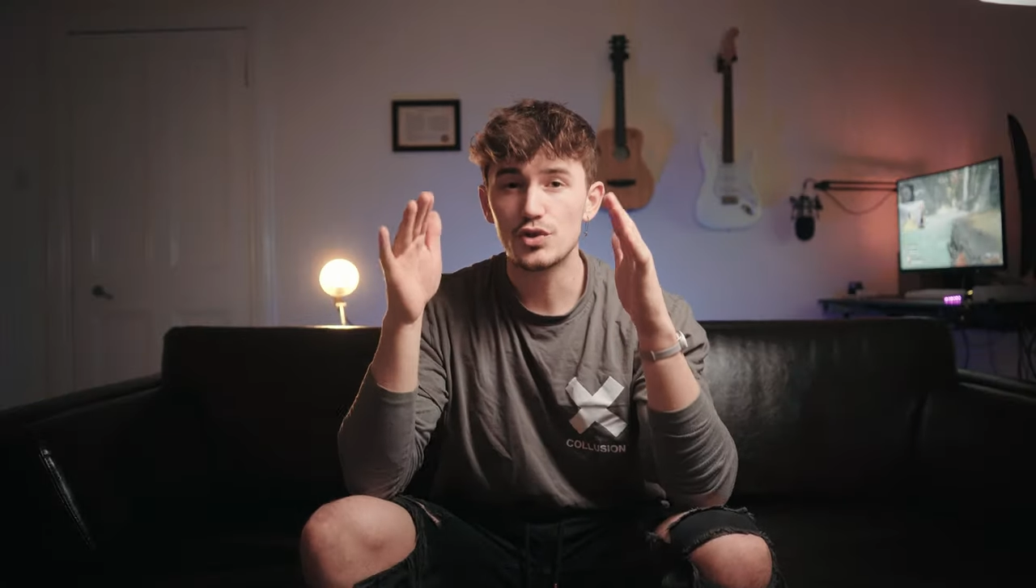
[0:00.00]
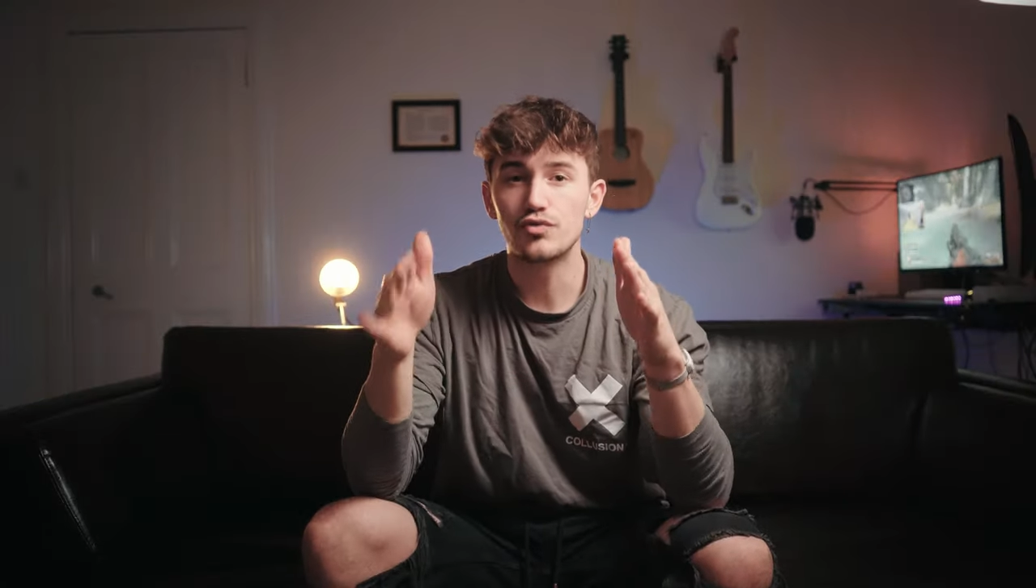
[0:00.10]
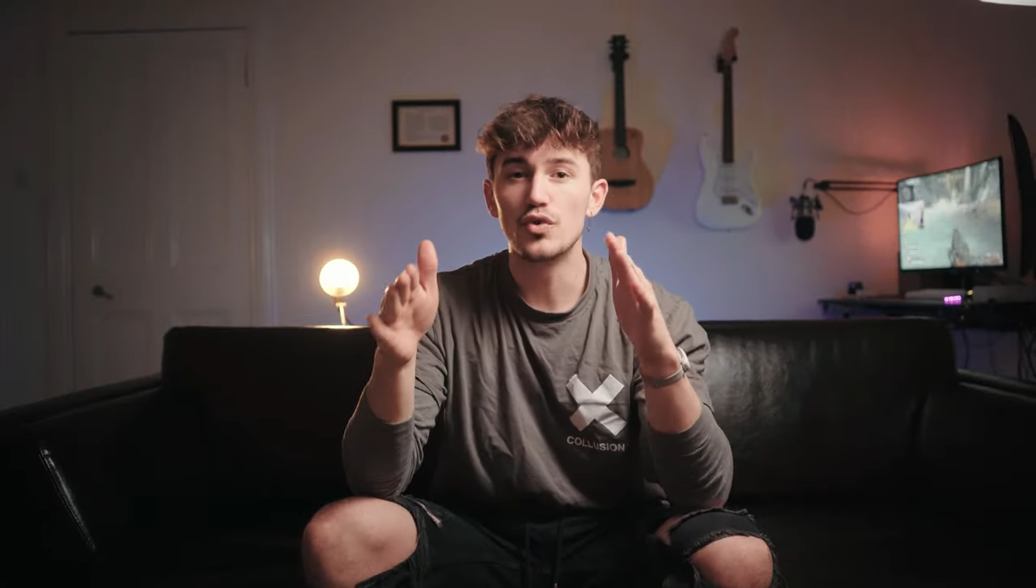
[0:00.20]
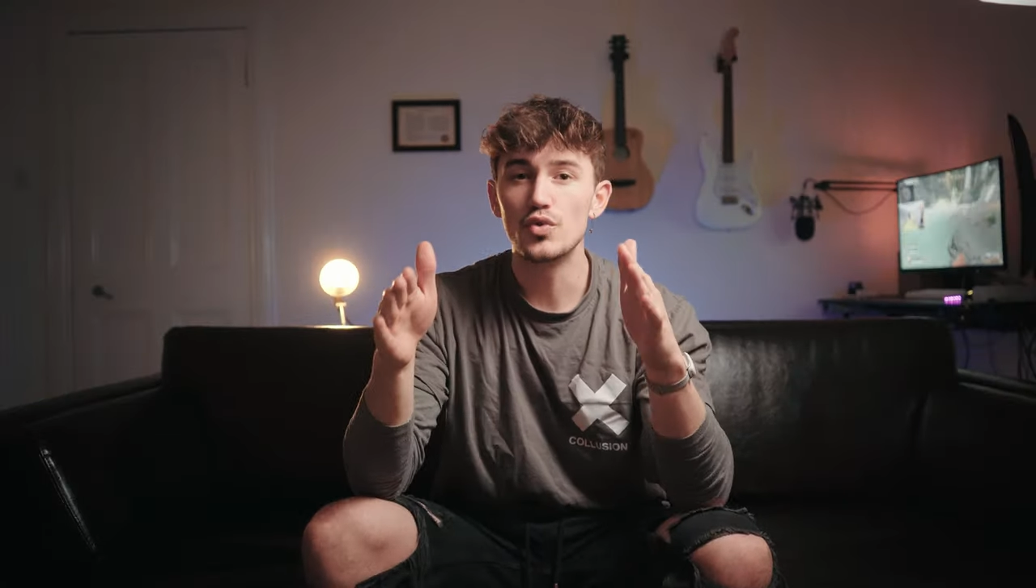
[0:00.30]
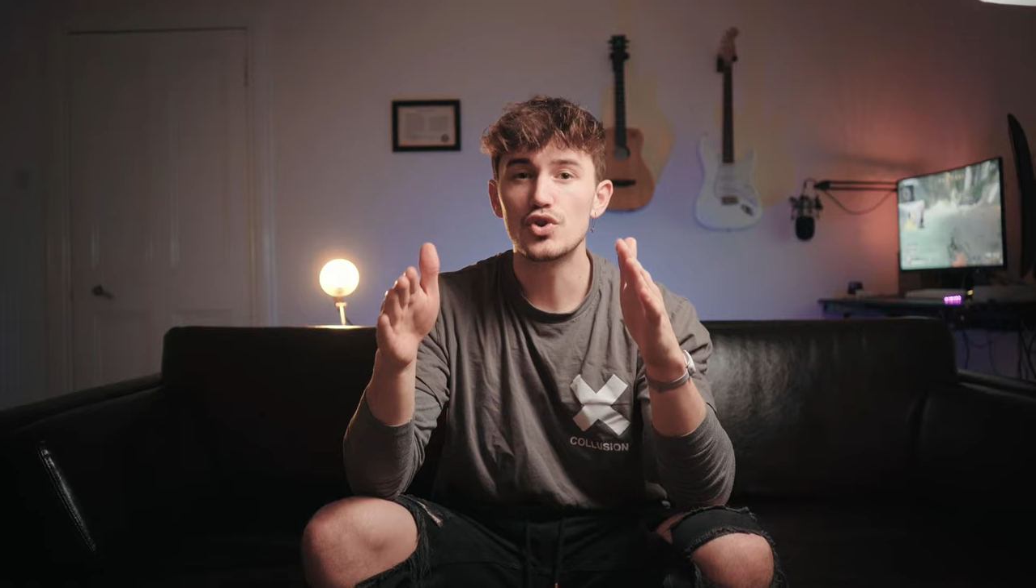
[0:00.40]

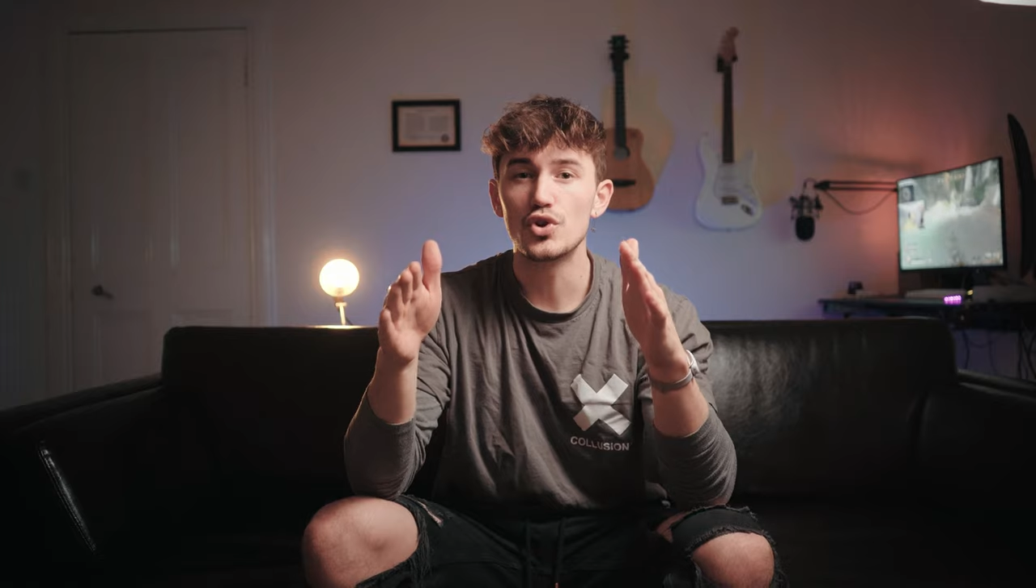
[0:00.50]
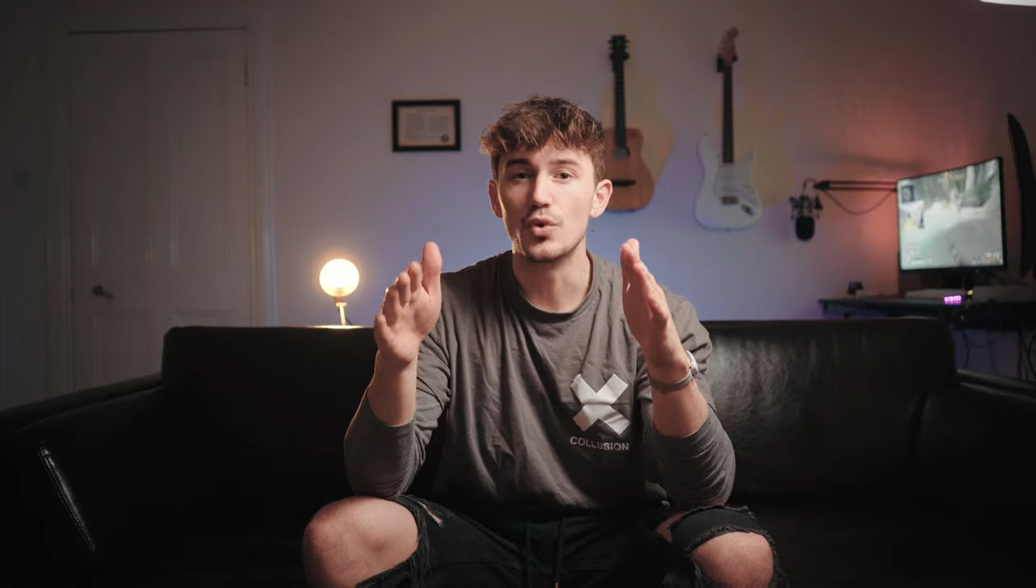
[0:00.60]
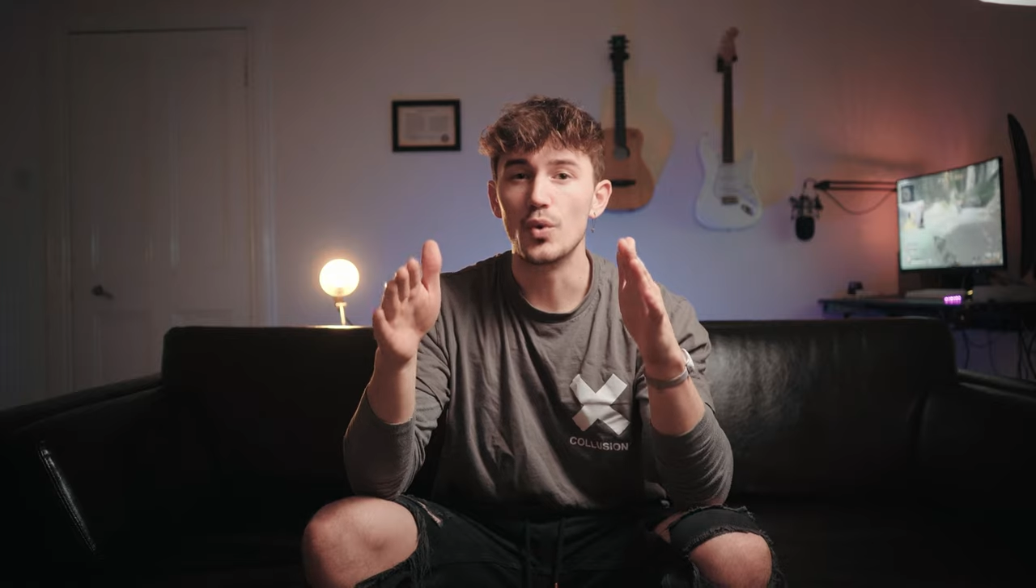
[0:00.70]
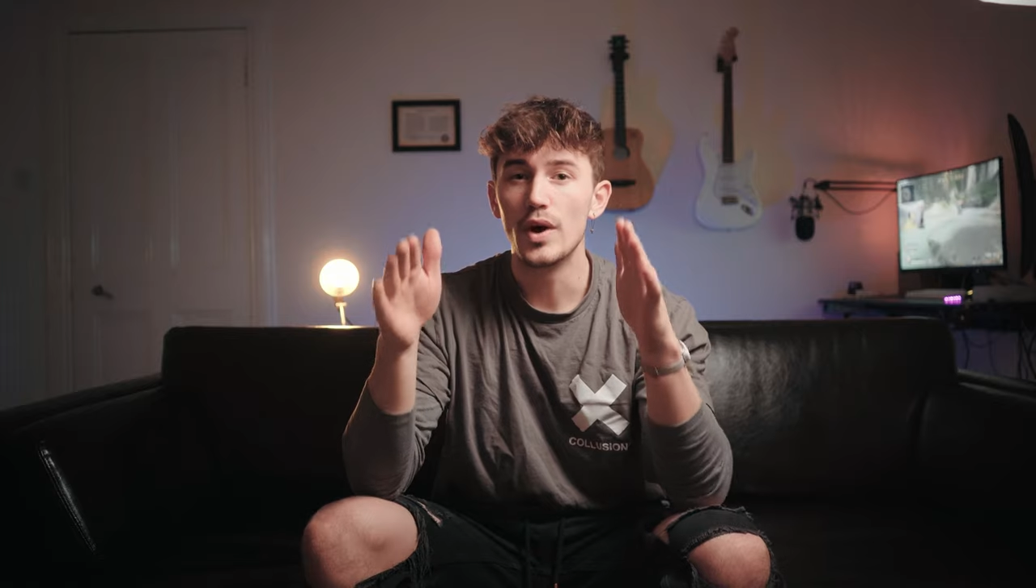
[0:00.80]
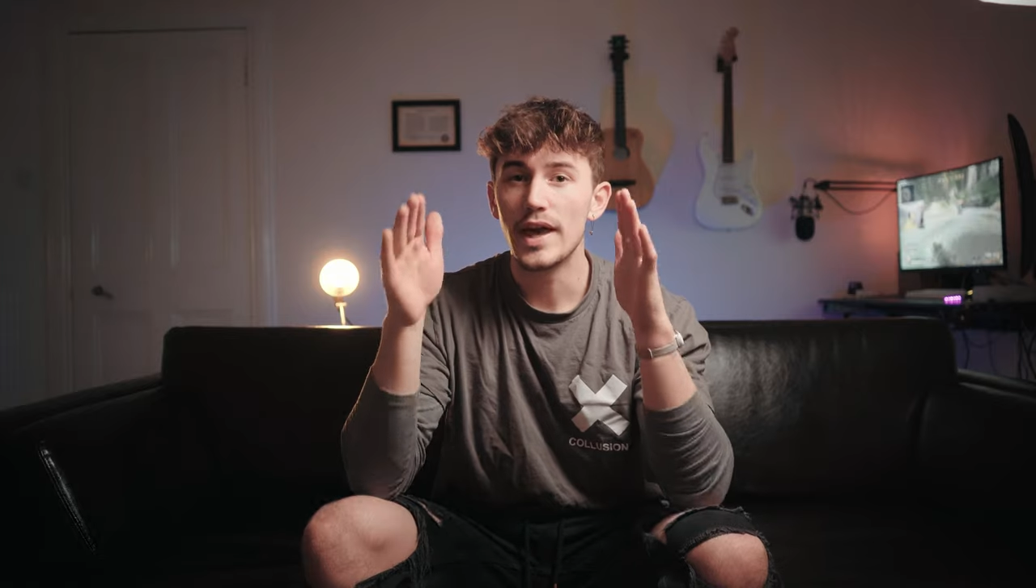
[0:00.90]

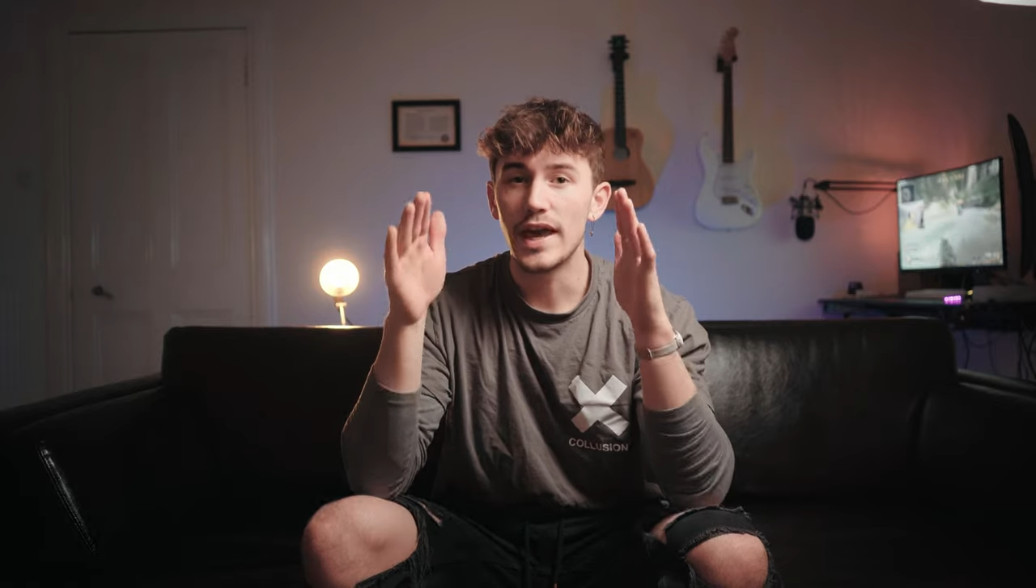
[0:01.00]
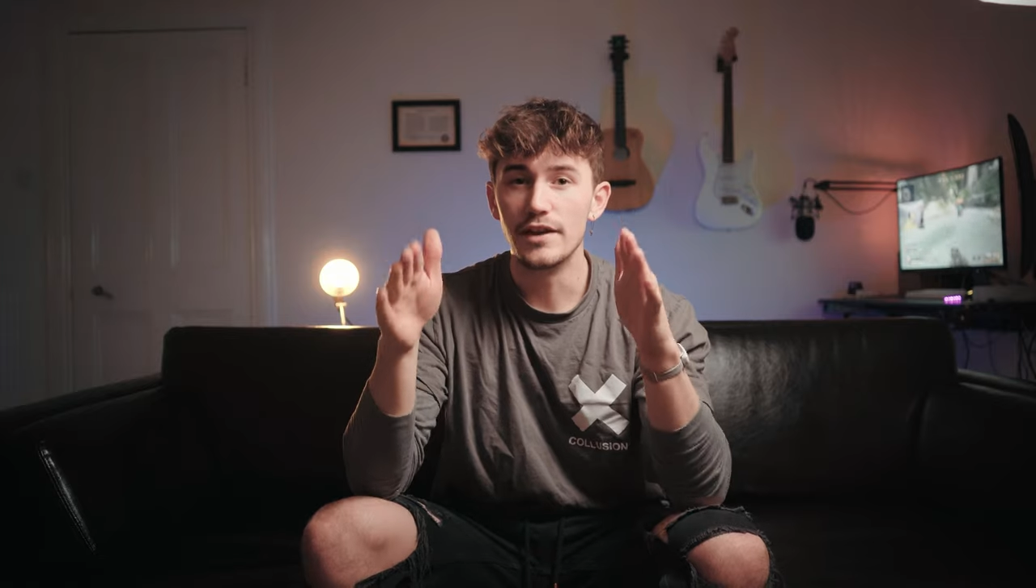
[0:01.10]
crucial